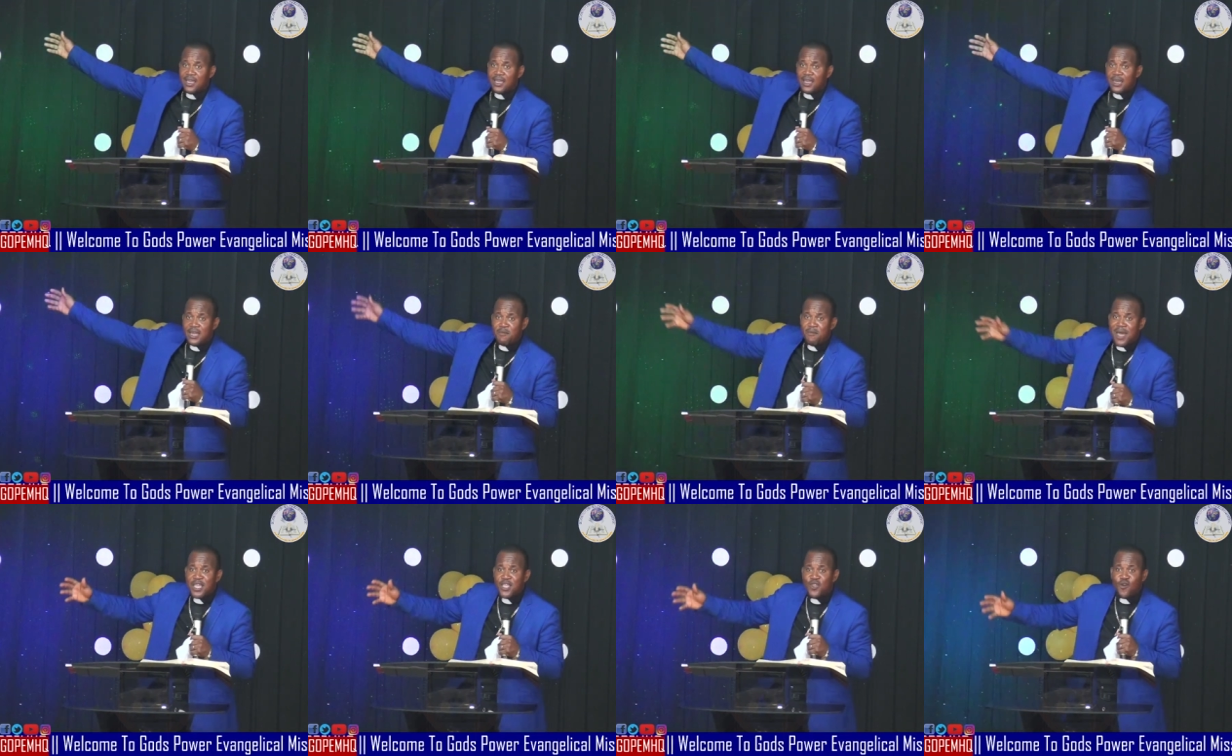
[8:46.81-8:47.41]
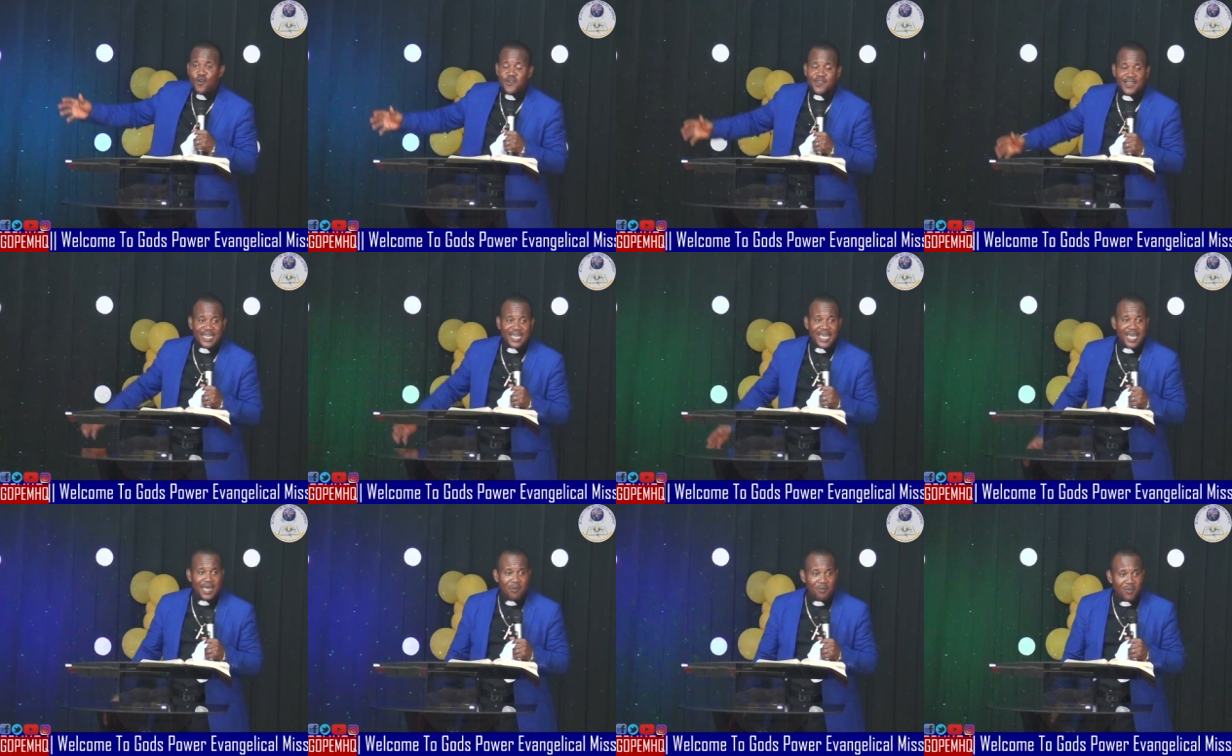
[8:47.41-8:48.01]
The man just
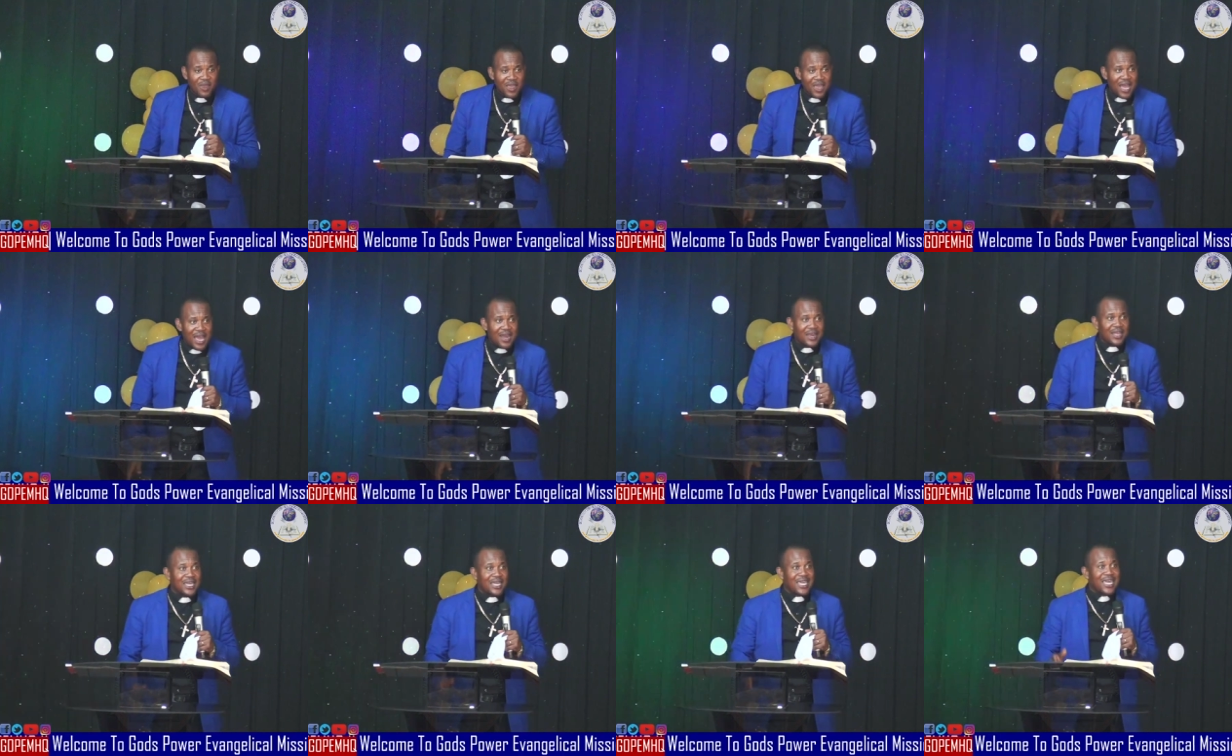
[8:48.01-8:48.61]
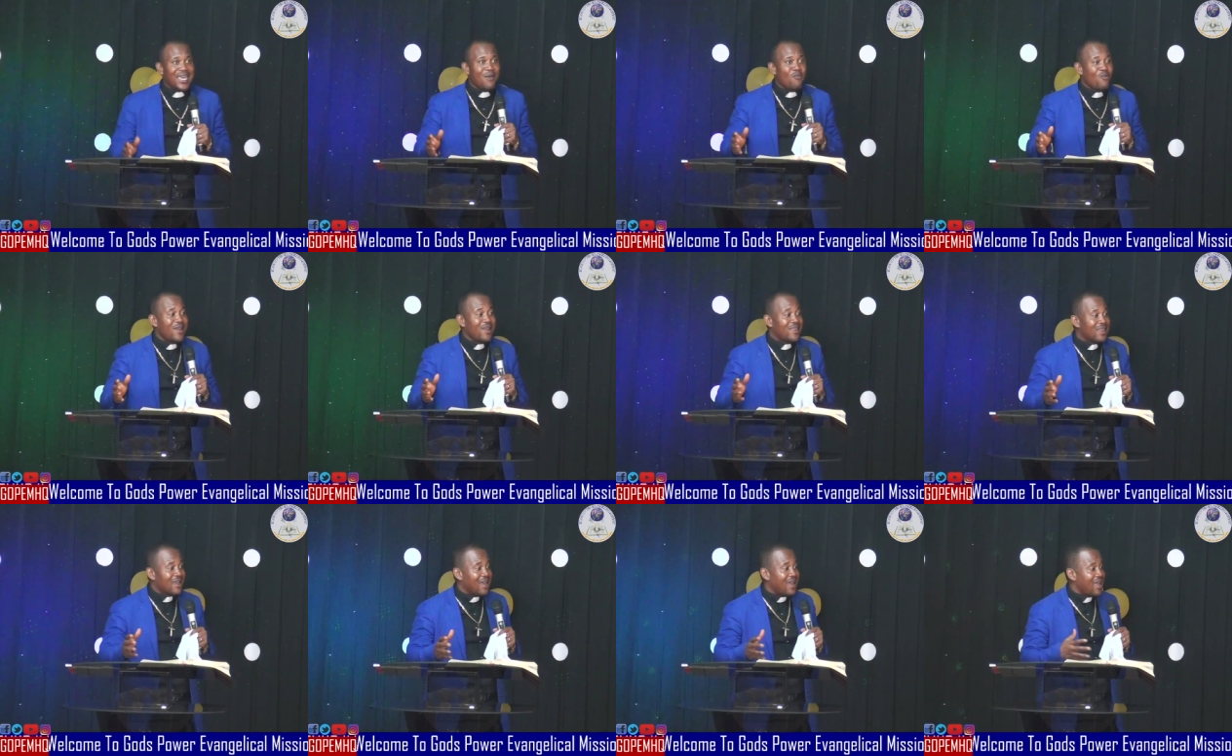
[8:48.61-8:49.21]
came, and he came
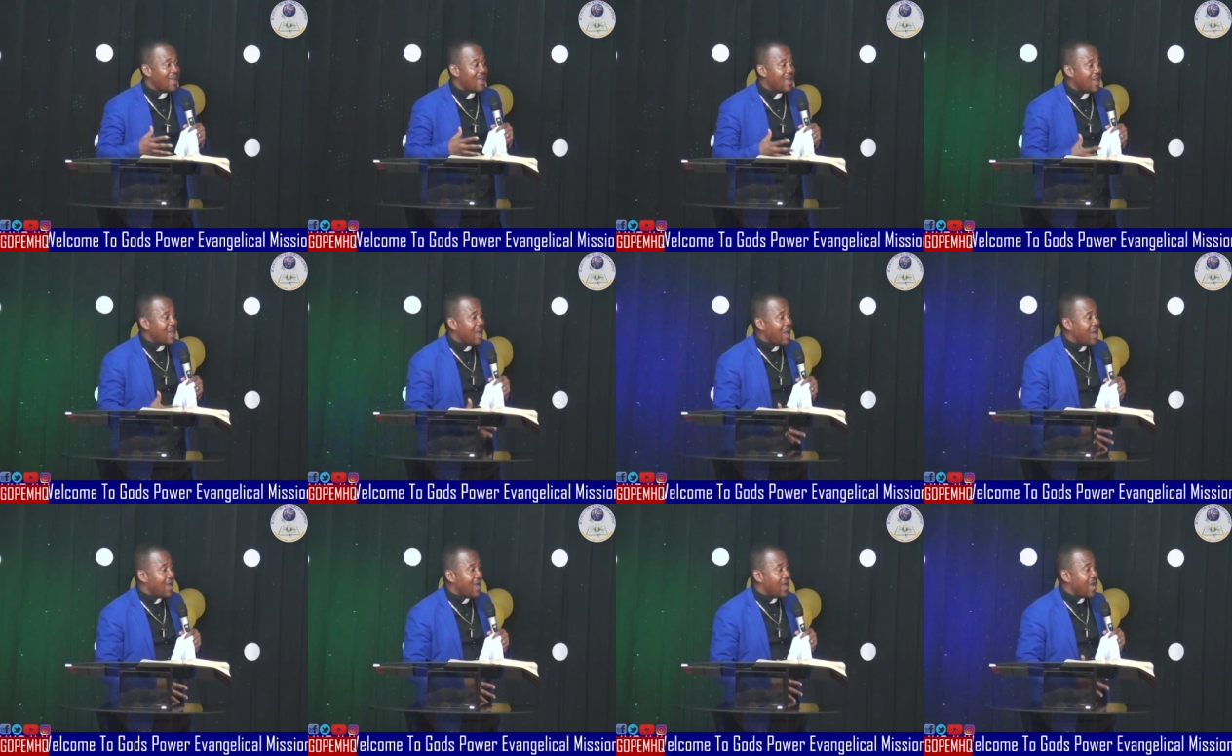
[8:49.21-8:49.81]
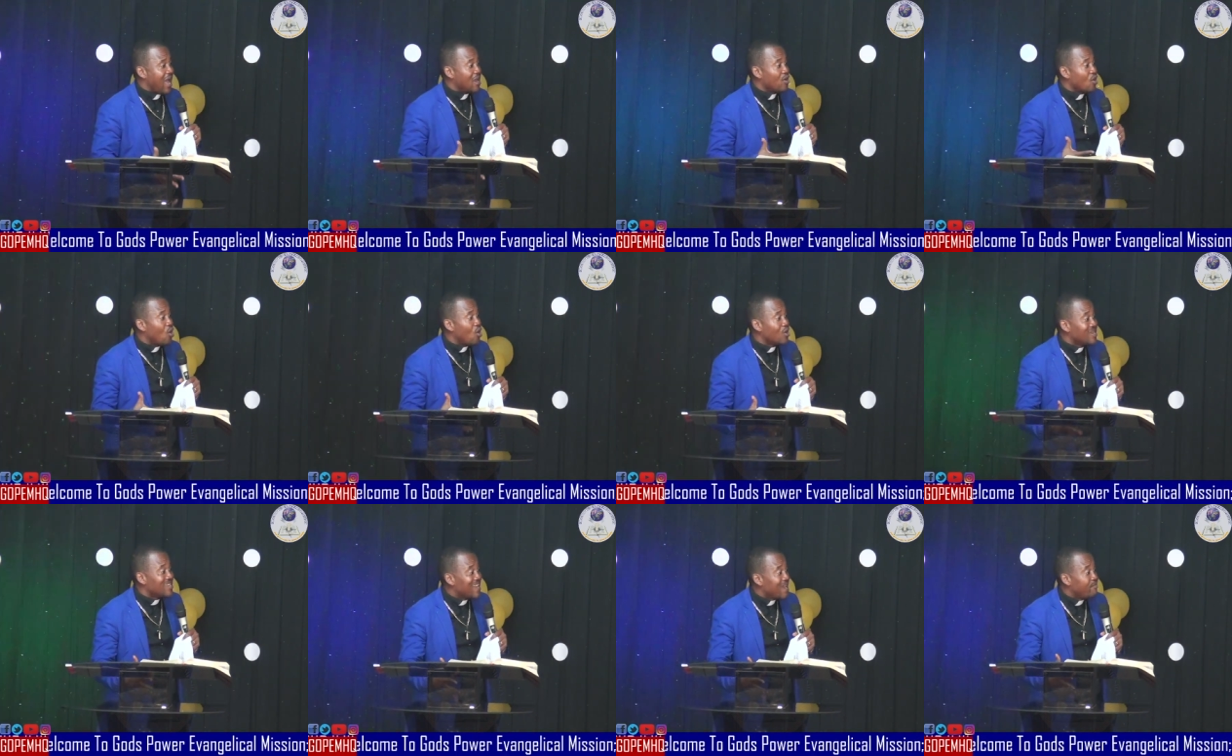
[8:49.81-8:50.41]
with uh, uh, an
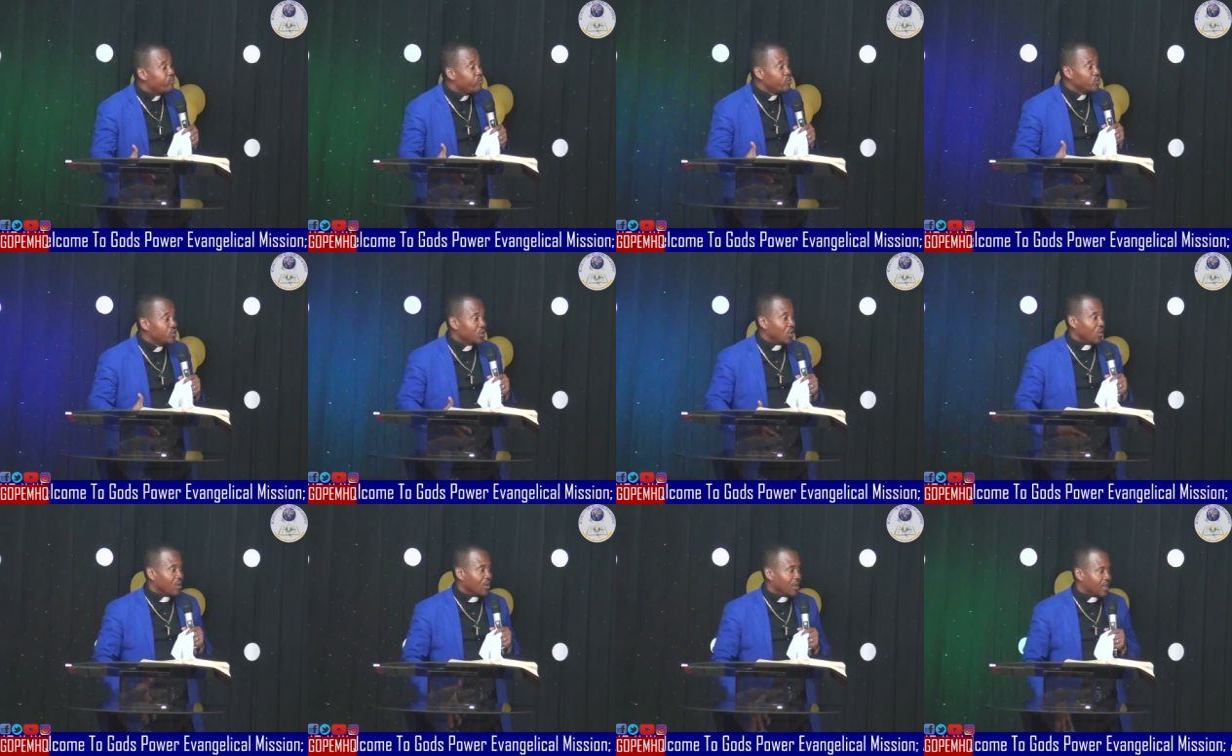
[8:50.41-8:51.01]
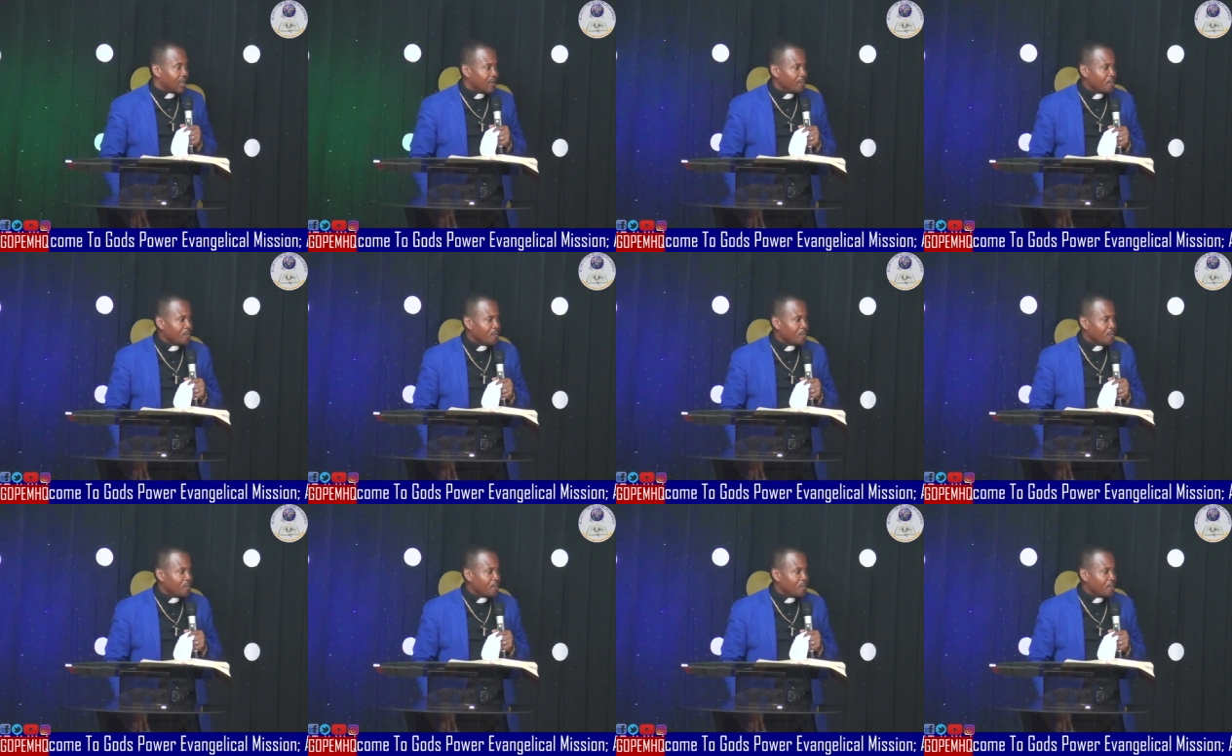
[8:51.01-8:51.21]
underboo dog.